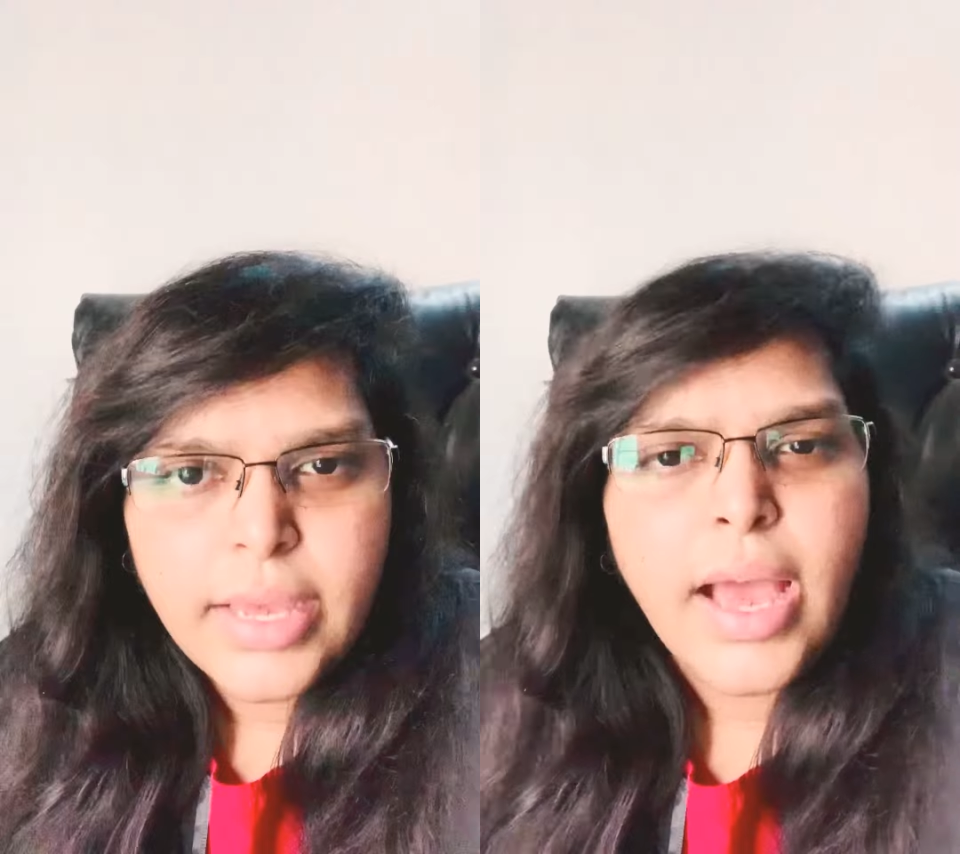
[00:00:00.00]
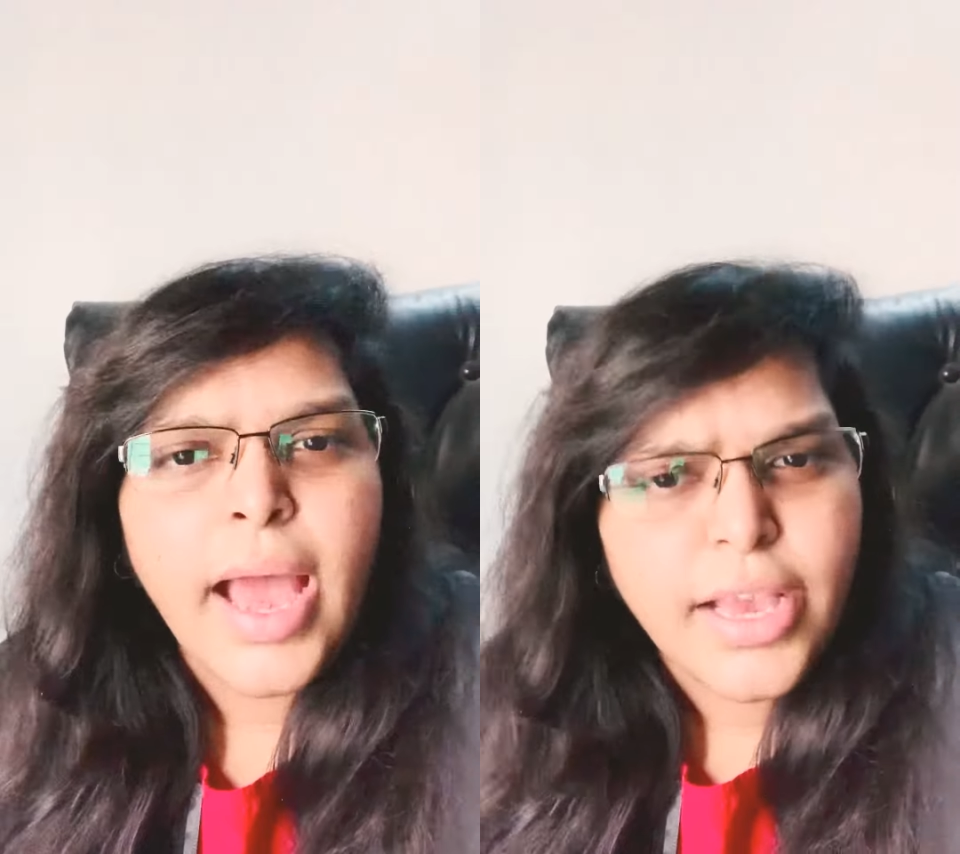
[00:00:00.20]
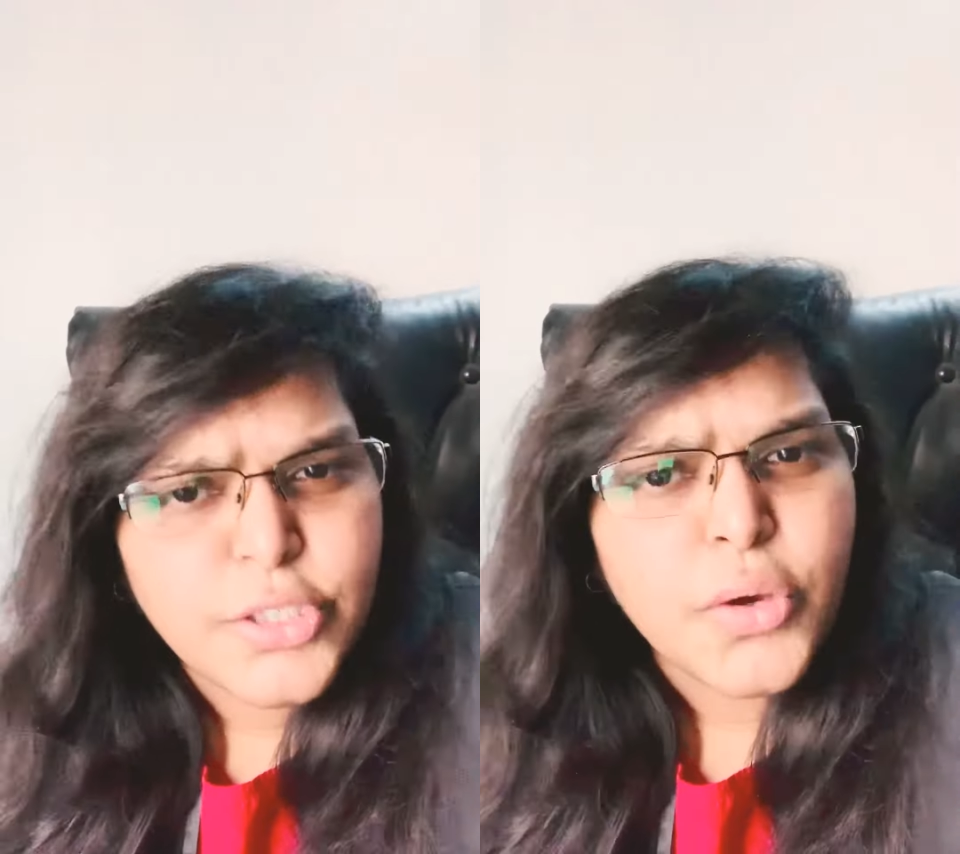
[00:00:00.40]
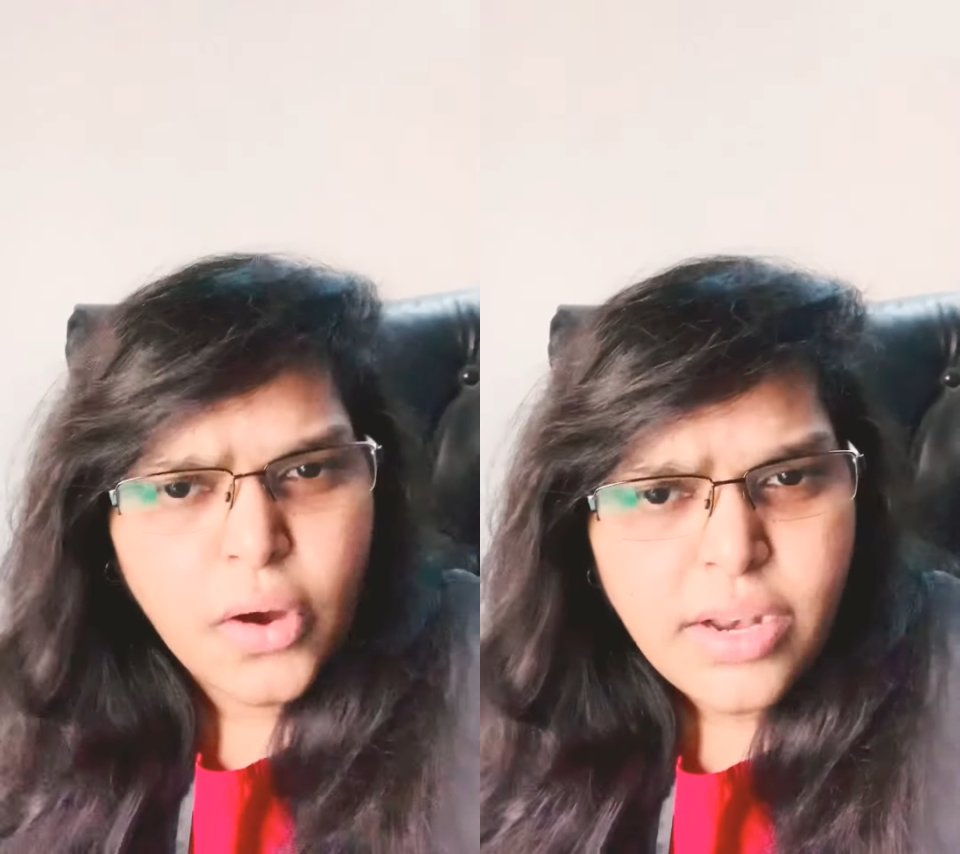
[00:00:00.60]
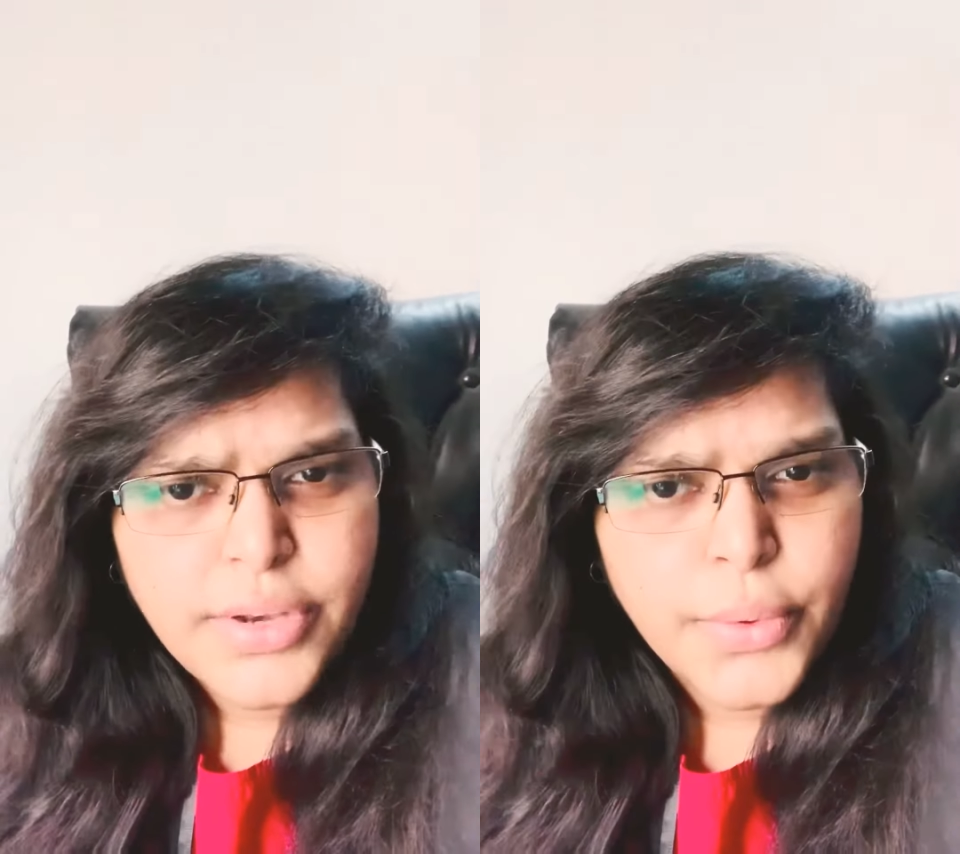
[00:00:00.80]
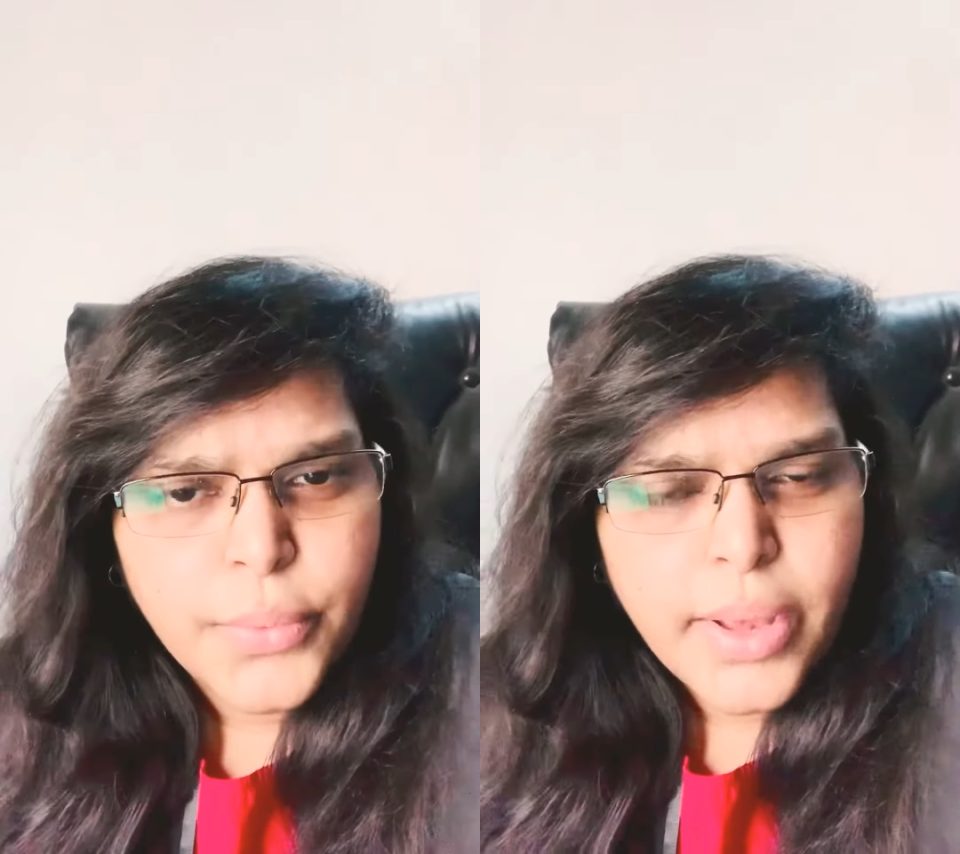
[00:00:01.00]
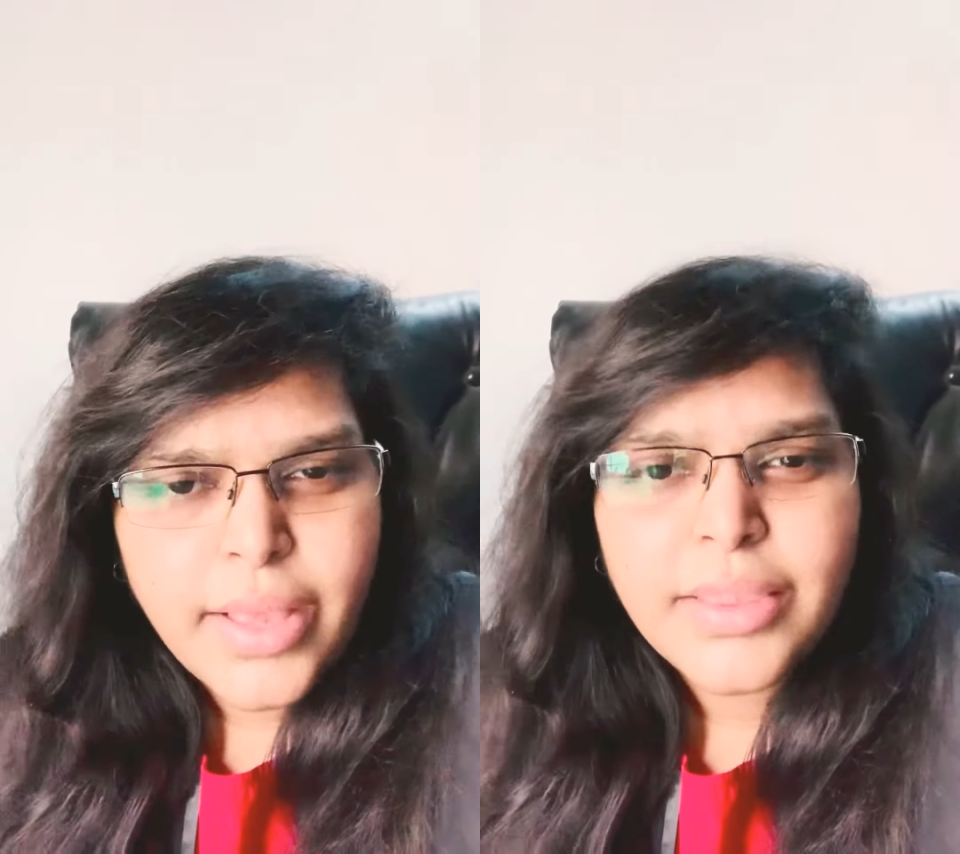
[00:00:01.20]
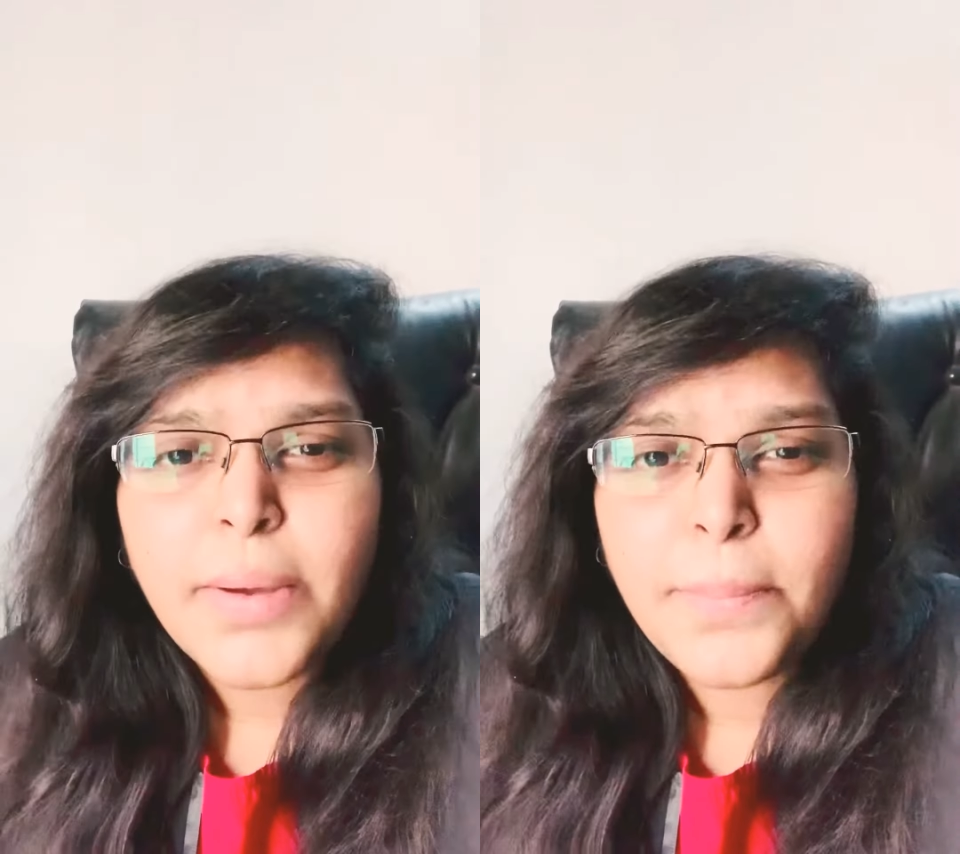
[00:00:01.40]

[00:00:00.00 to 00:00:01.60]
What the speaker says: As you all know, the